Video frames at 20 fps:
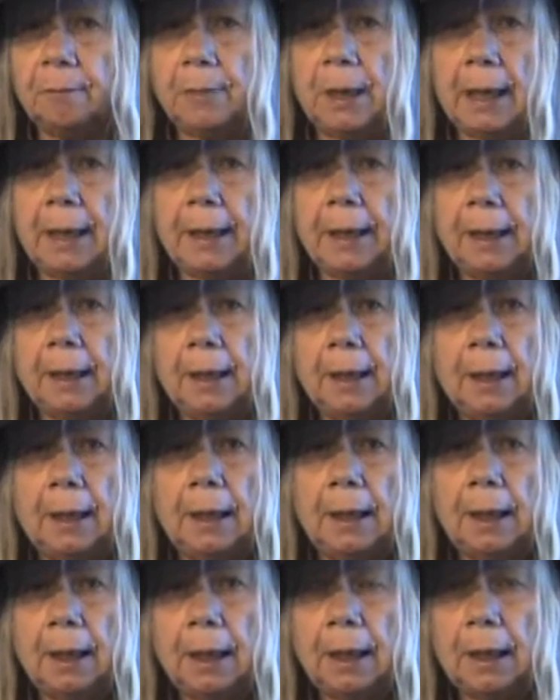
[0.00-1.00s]
my
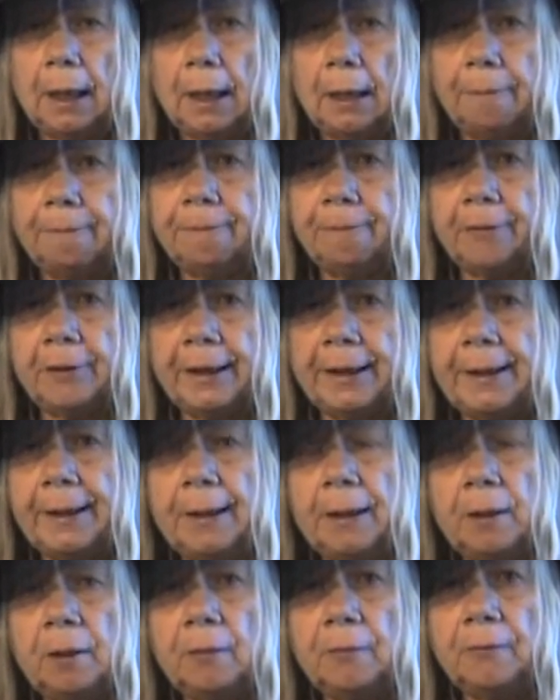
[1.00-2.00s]

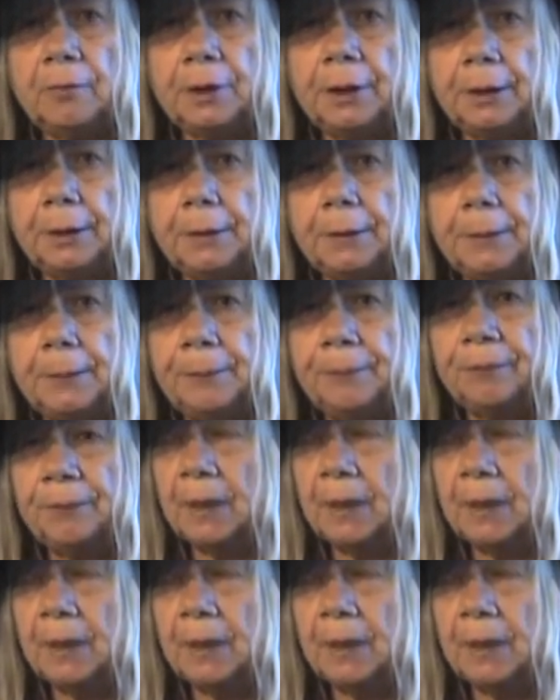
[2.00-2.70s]
friend over here.